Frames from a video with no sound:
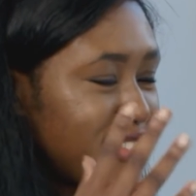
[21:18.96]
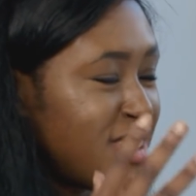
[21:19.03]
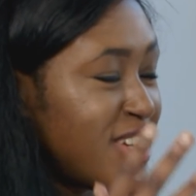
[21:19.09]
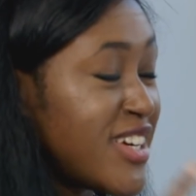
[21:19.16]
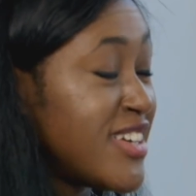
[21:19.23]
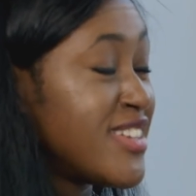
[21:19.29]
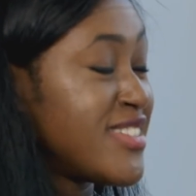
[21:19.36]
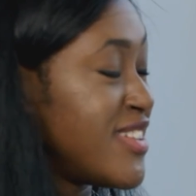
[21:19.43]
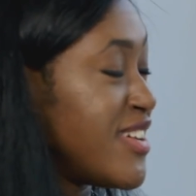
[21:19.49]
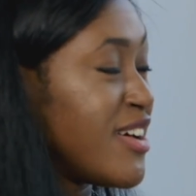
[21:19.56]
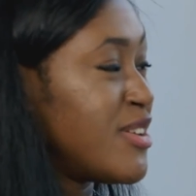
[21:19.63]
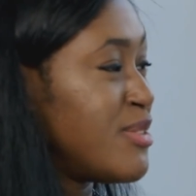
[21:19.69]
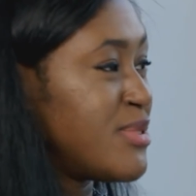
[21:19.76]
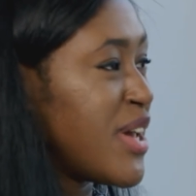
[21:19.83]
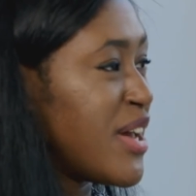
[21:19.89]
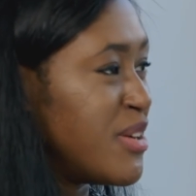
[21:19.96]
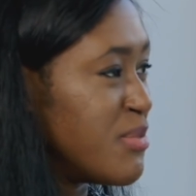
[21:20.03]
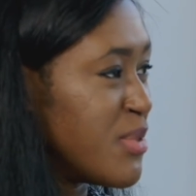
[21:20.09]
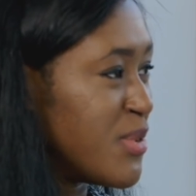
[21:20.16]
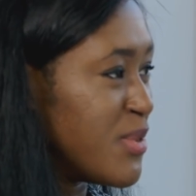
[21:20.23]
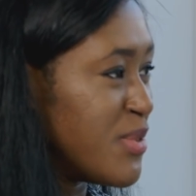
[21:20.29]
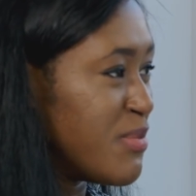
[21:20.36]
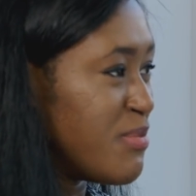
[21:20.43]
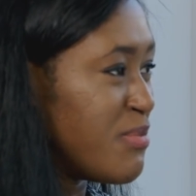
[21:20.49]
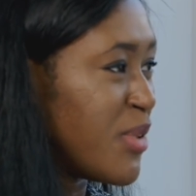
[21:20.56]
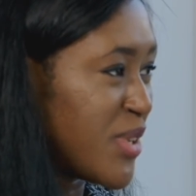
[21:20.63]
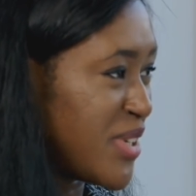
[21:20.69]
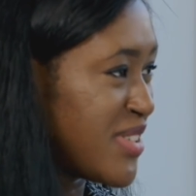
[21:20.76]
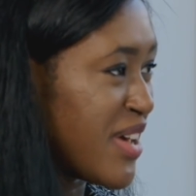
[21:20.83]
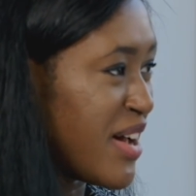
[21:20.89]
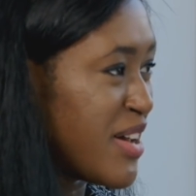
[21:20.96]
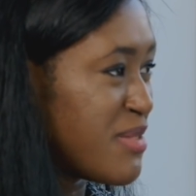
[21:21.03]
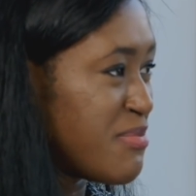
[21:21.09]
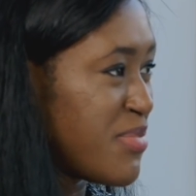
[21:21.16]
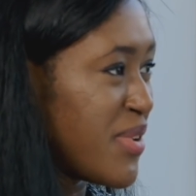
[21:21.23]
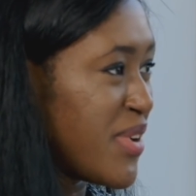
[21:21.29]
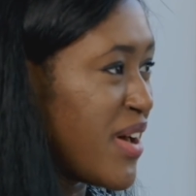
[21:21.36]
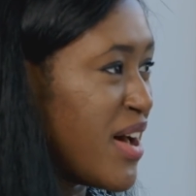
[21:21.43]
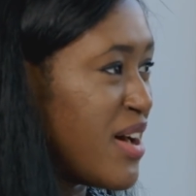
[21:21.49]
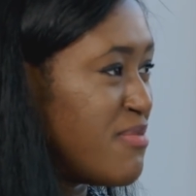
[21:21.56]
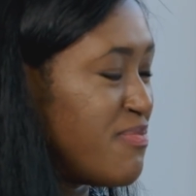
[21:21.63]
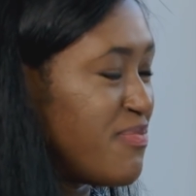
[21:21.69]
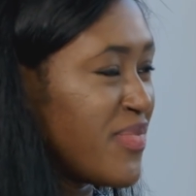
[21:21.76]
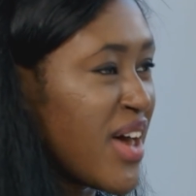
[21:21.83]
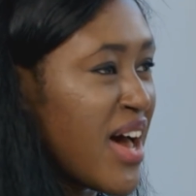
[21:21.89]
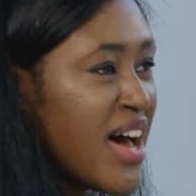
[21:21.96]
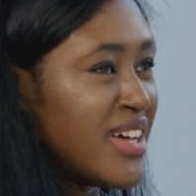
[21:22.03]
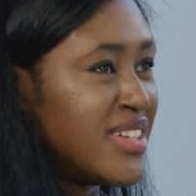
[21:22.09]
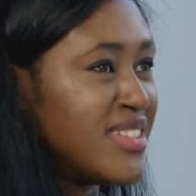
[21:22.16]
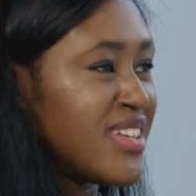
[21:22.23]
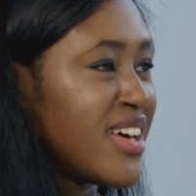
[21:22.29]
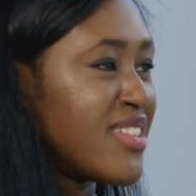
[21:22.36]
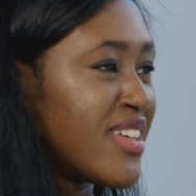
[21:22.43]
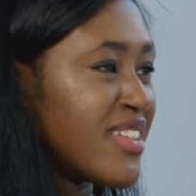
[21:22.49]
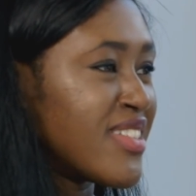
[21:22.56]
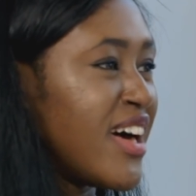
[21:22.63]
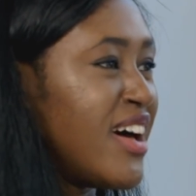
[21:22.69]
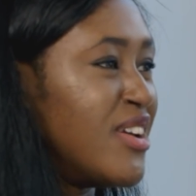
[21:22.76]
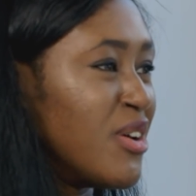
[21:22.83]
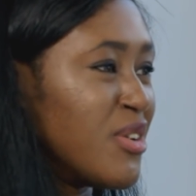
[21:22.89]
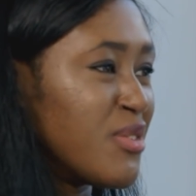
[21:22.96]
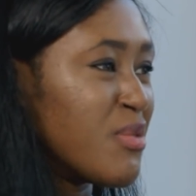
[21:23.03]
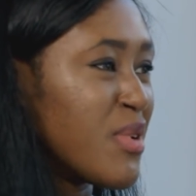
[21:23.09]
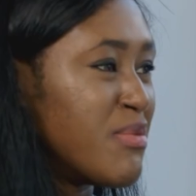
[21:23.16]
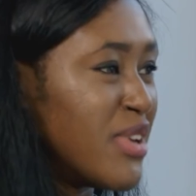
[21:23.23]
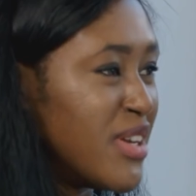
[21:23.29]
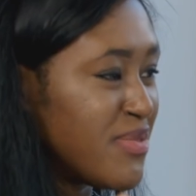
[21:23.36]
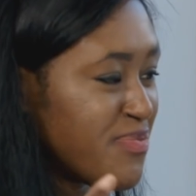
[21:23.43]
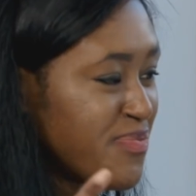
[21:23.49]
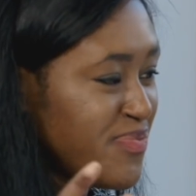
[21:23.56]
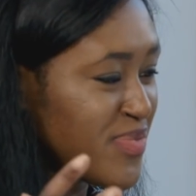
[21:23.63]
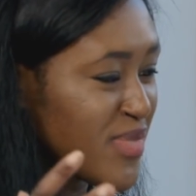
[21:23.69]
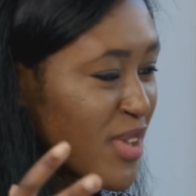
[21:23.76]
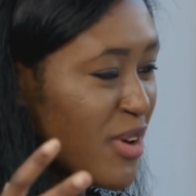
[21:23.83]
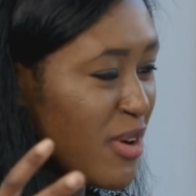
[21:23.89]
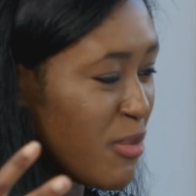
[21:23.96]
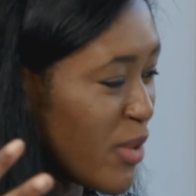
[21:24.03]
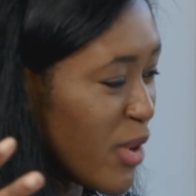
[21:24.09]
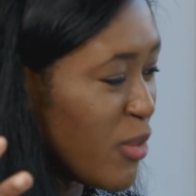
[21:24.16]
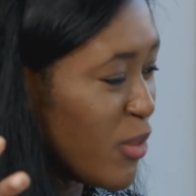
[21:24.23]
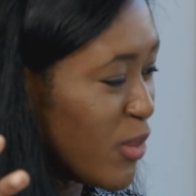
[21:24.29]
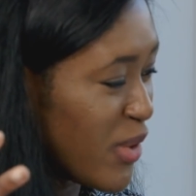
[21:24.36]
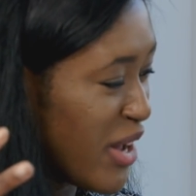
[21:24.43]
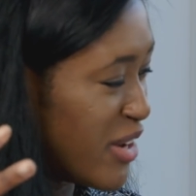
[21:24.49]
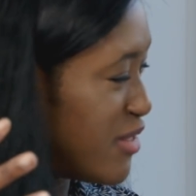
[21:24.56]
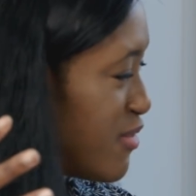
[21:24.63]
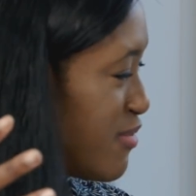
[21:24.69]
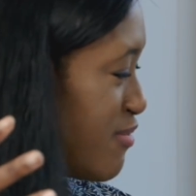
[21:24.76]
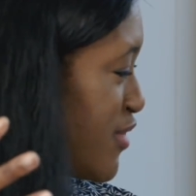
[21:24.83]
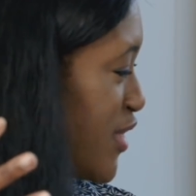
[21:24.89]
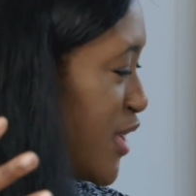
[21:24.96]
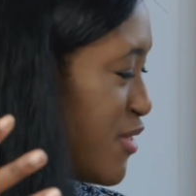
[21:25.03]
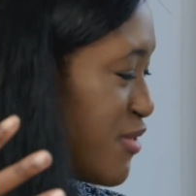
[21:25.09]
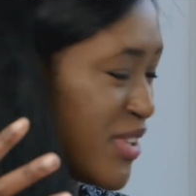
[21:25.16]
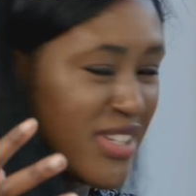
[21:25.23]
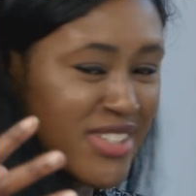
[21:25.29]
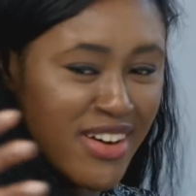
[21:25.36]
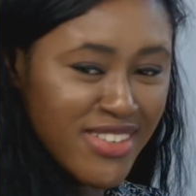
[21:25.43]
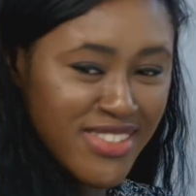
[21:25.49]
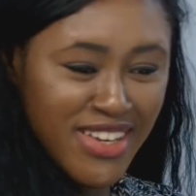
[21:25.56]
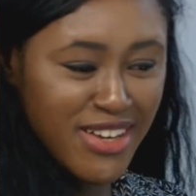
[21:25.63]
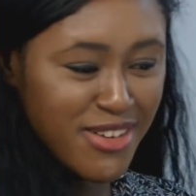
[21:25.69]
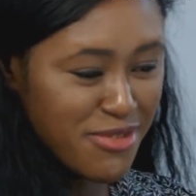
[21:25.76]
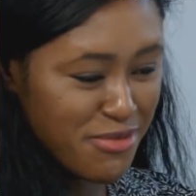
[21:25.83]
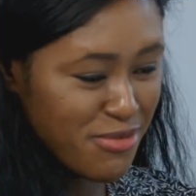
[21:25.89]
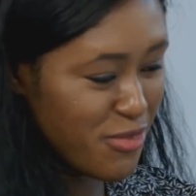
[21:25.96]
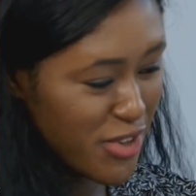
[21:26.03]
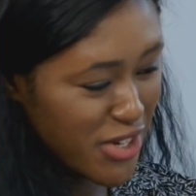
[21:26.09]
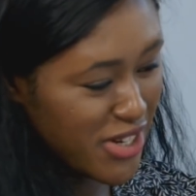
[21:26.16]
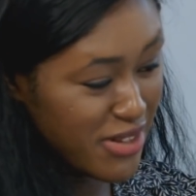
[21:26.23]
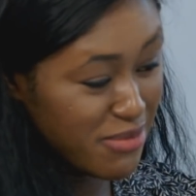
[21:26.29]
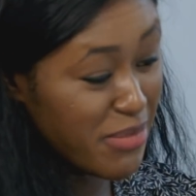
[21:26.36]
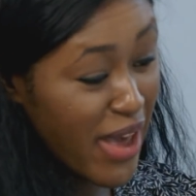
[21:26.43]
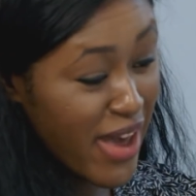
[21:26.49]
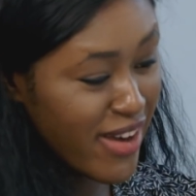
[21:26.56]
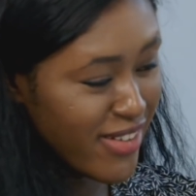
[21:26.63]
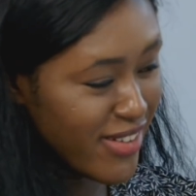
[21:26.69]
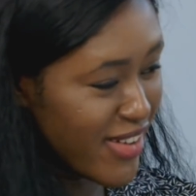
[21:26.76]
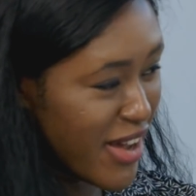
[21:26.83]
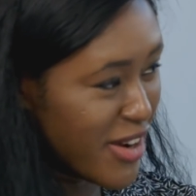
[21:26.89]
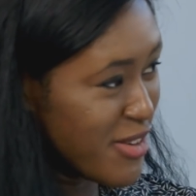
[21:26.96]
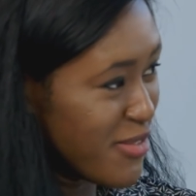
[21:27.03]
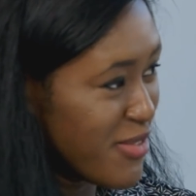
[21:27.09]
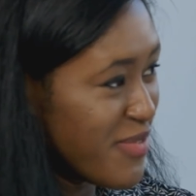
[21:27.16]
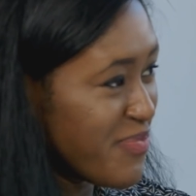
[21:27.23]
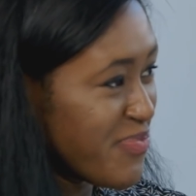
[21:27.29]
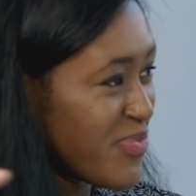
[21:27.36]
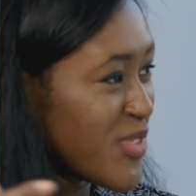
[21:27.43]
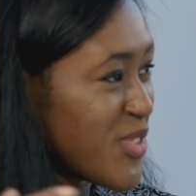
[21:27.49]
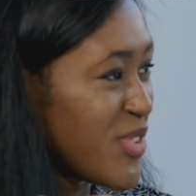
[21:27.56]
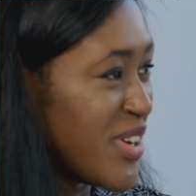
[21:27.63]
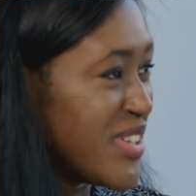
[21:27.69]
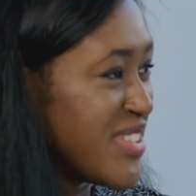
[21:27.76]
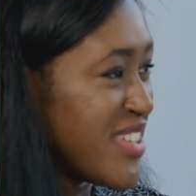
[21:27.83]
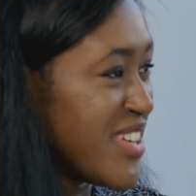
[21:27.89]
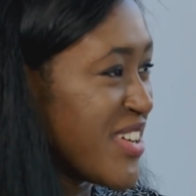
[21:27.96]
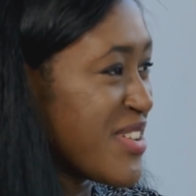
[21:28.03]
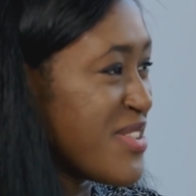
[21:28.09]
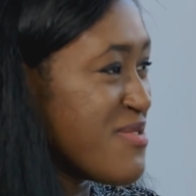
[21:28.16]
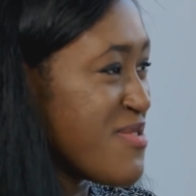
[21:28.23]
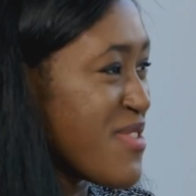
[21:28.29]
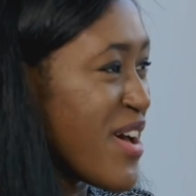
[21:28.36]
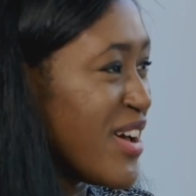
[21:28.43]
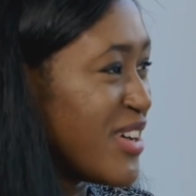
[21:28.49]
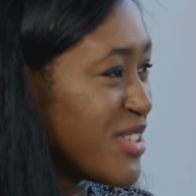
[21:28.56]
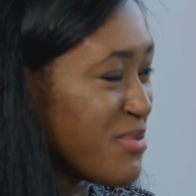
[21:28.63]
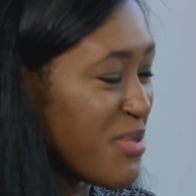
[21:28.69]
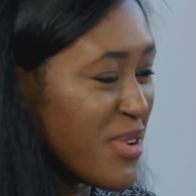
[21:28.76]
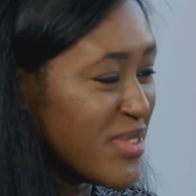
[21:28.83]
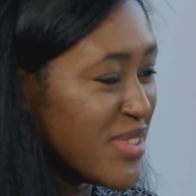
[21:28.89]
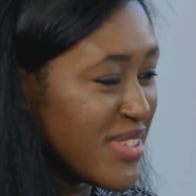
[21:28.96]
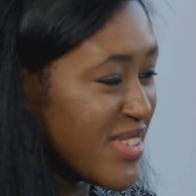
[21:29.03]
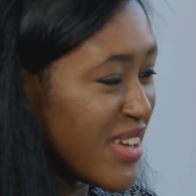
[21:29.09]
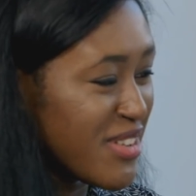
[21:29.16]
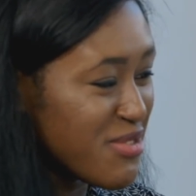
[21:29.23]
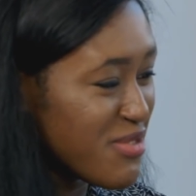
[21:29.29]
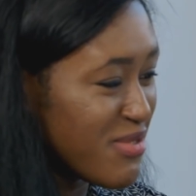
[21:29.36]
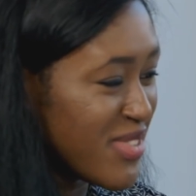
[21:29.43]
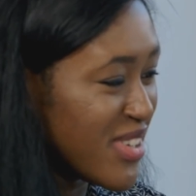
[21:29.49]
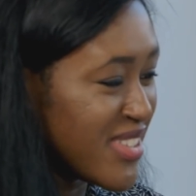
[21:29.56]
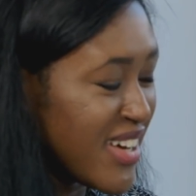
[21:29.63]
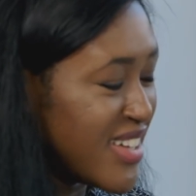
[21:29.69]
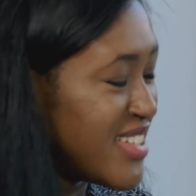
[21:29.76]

she is an unobtainable body type, and I think that a lot of women, we're all kind of, you know, really dark skin, really pale, kind of trying to converge upon this like this